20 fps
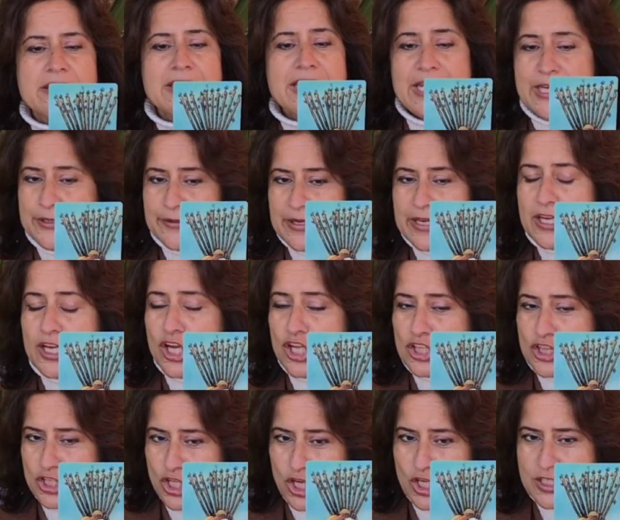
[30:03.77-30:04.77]
carrying
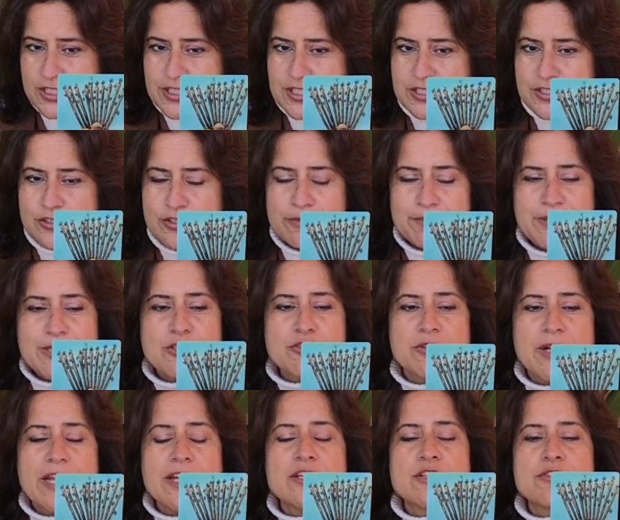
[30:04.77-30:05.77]
a lot. You've been
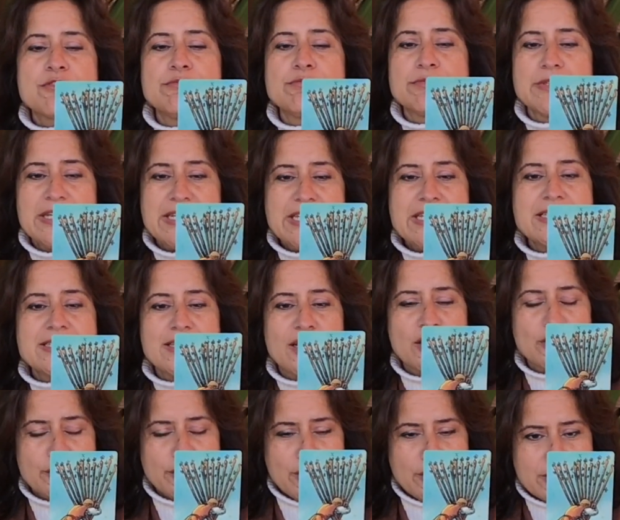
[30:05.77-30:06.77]
trying to release
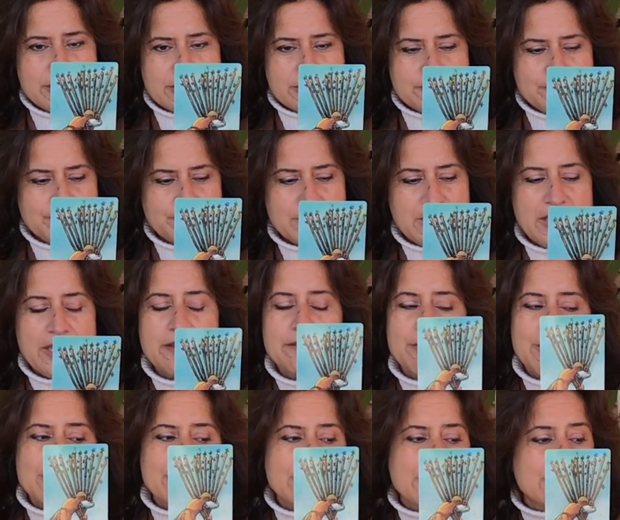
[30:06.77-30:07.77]
a lot. Okay,
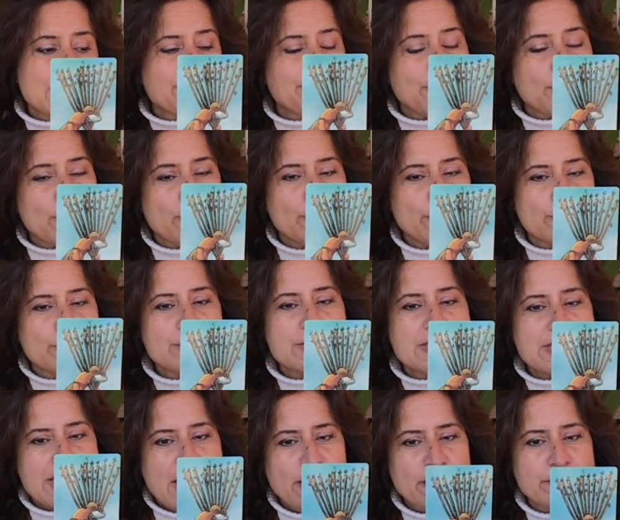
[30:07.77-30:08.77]
whether it's for your own
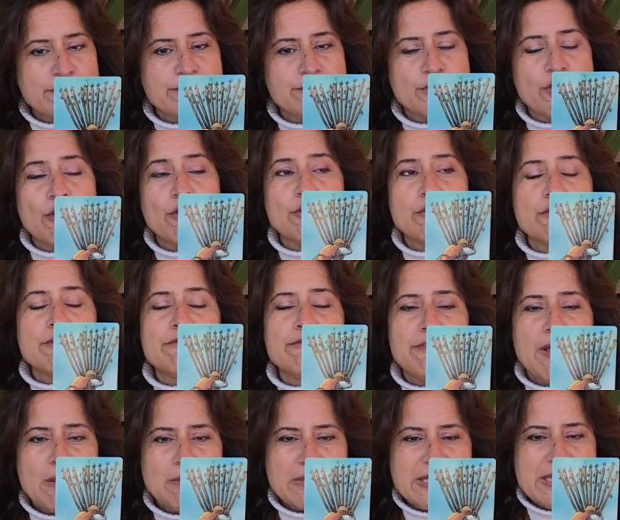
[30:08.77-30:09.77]
self, your own
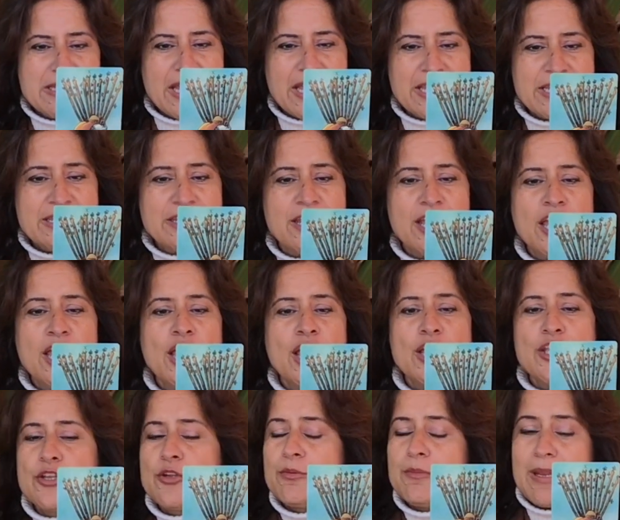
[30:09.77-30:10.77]
family line,
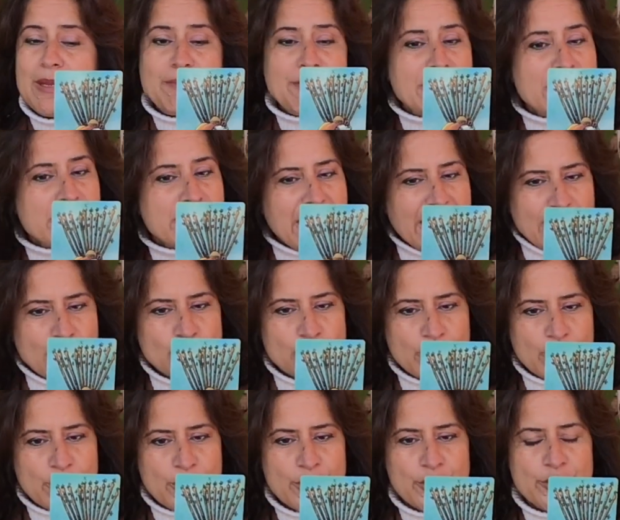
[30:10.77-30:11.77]
you may be a light
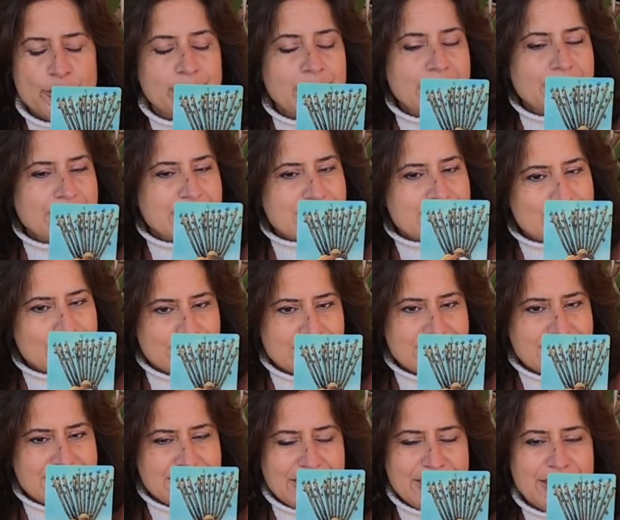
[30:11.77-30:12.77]
worker, you may be a
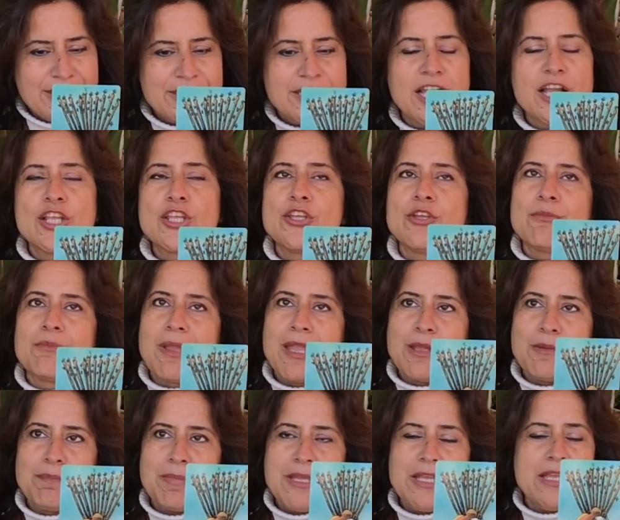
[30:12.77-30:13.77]
star seed, you
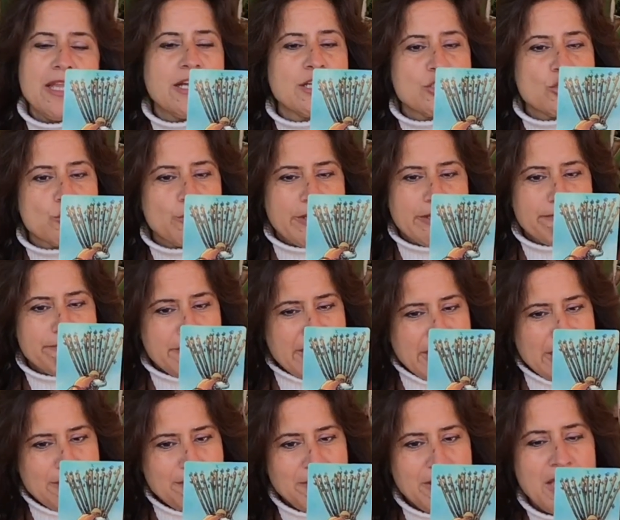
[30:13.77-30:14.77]
may be a twin
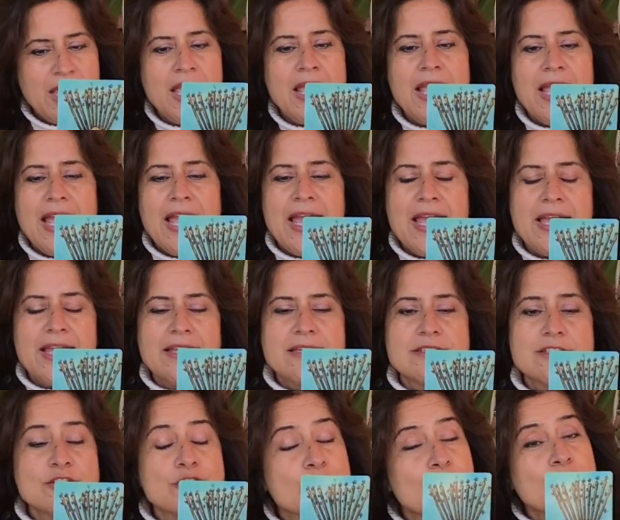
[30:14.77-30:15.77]
flame,
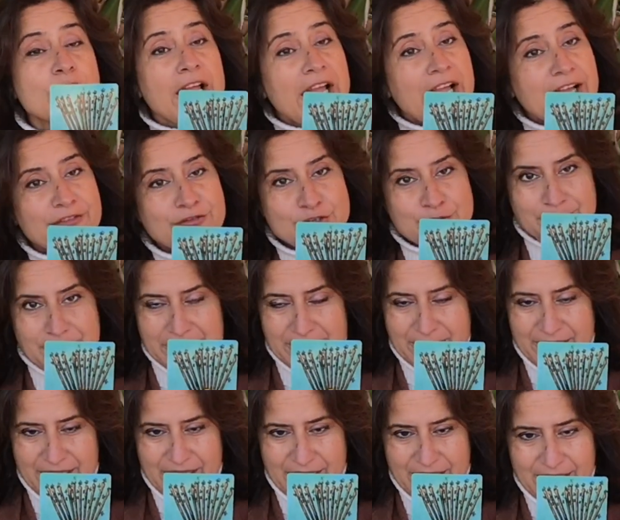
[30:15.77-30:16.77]
and you don't have to
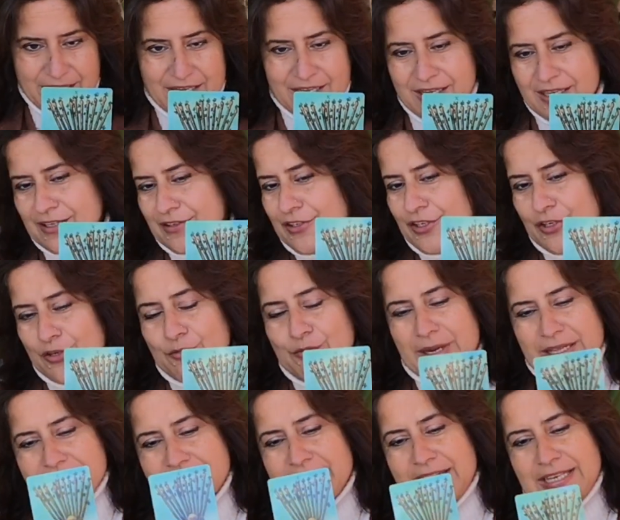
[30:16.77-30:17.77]
be,
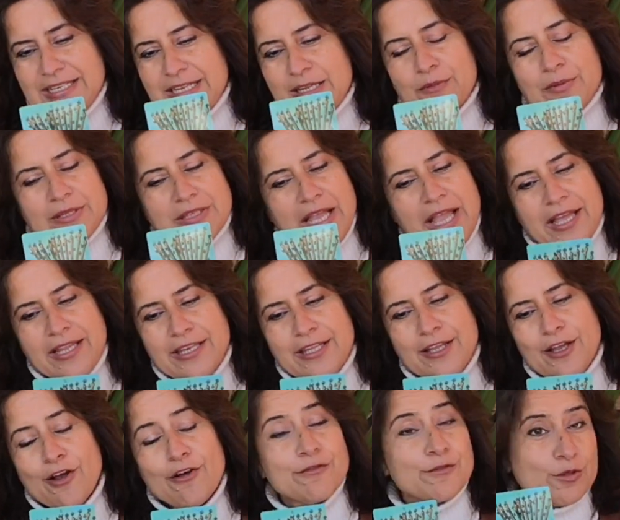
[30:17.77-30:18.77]
resonating with
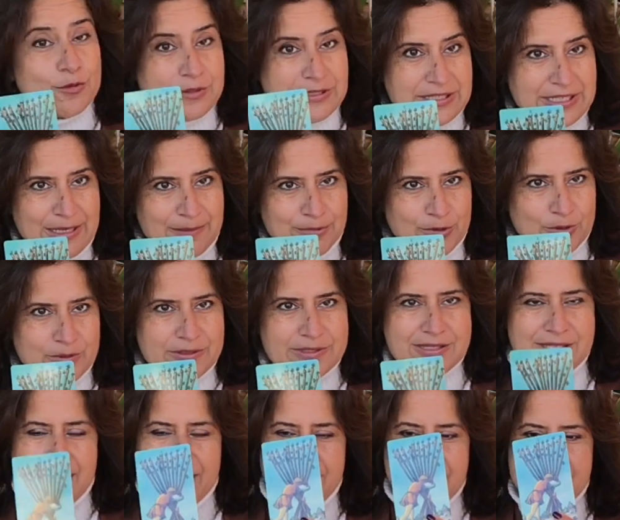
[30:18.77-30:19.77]
any of those
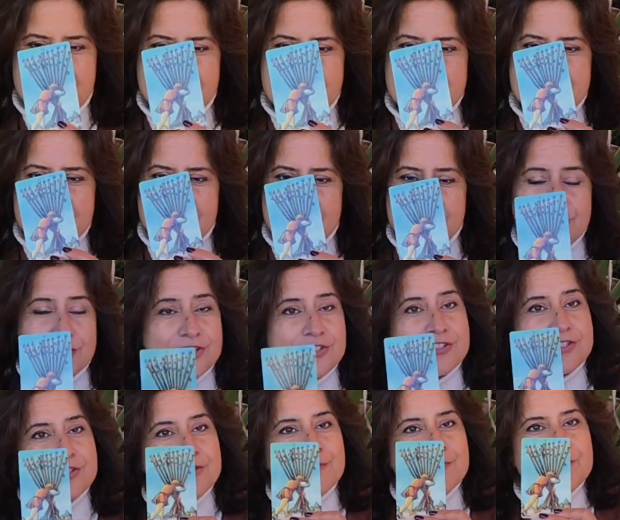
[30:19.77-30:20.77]
labels. And
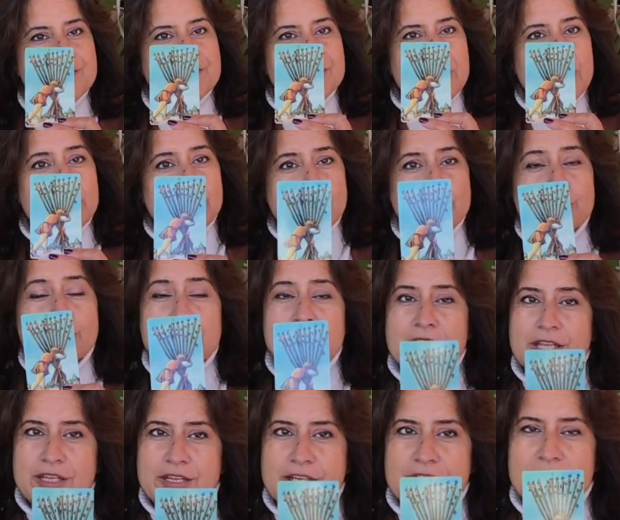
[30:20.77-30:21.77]
it's, you are
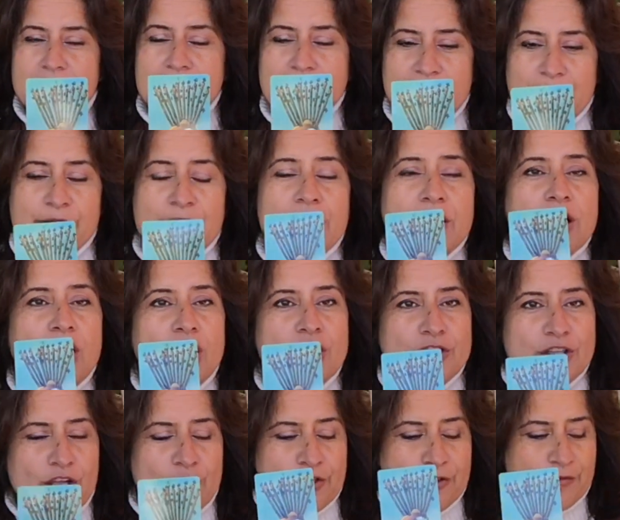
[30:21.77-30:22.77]
here carrying a
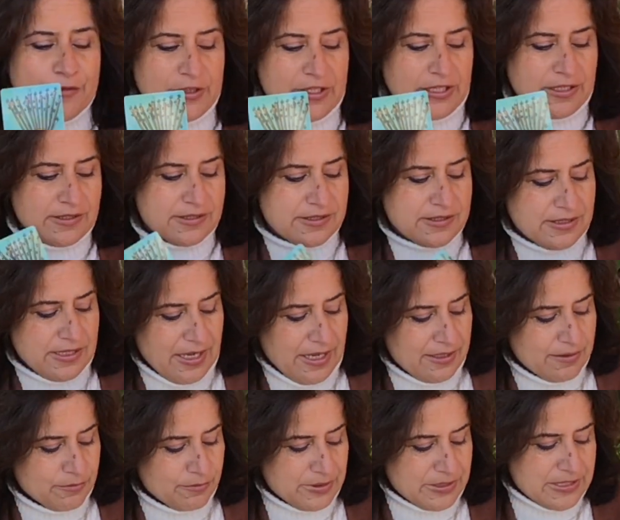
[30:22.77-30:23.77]
lot of things.
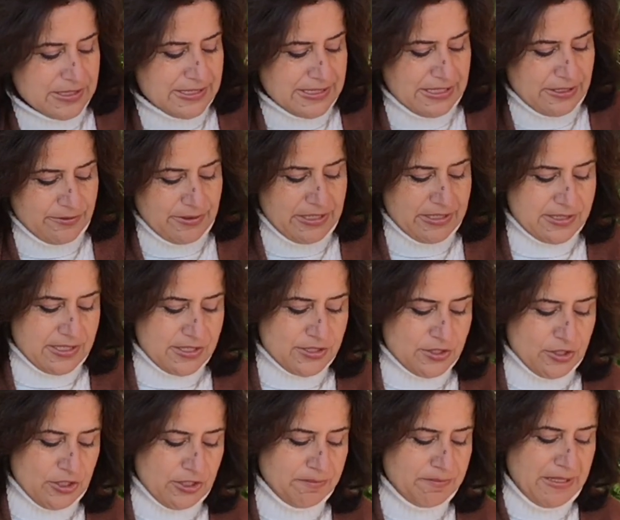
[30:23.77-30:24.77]
And with the serious
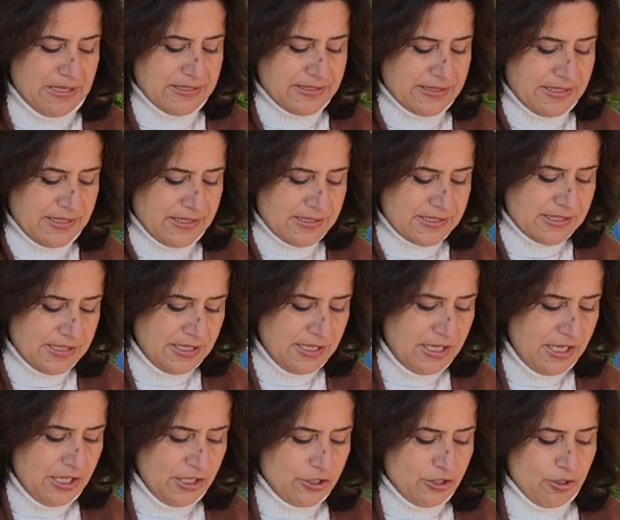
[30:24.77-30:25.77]
star blessings,
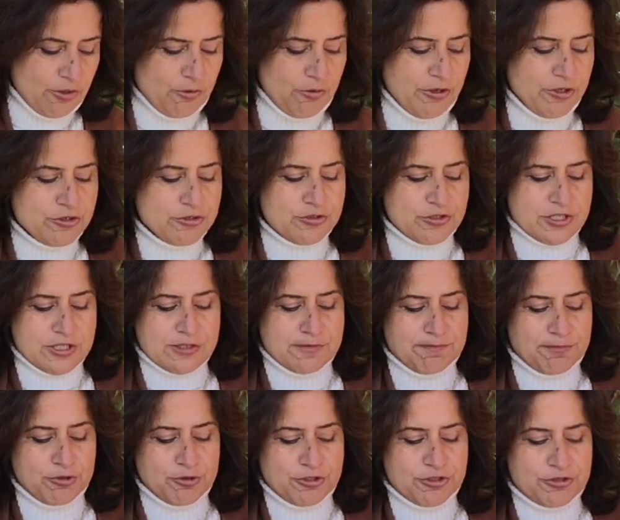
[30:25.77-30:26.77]
you're going to
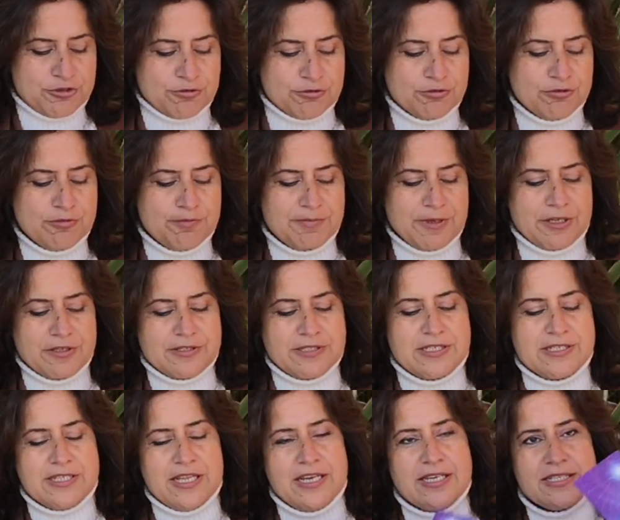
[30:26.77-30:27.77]
just push through because
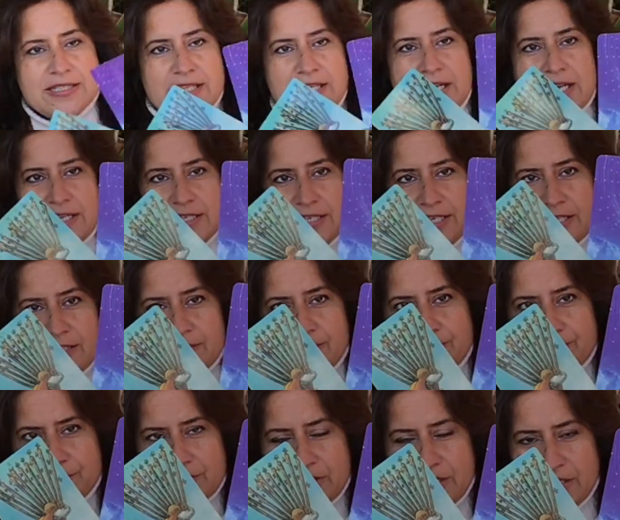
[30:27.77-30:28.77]
the 10 is an ending.
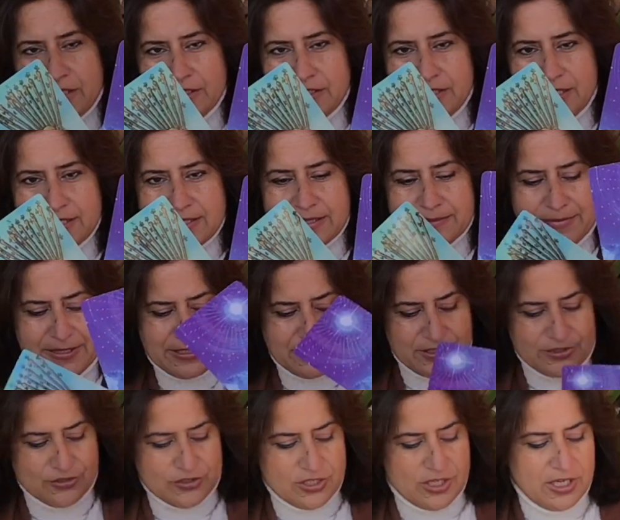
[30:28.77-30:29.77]
Okay, that's a
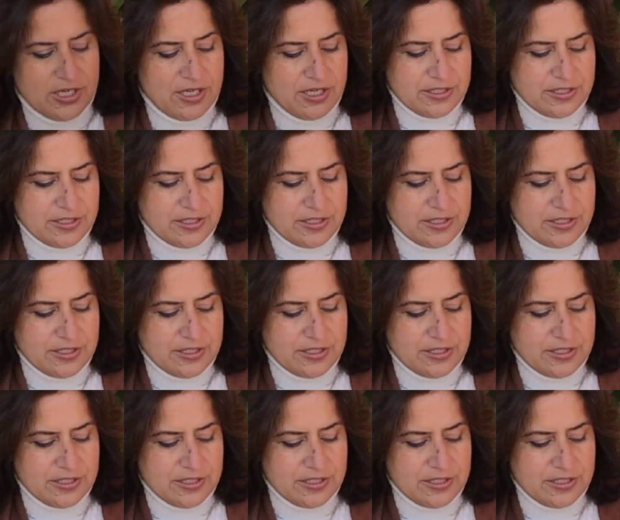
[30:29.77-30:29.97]
message.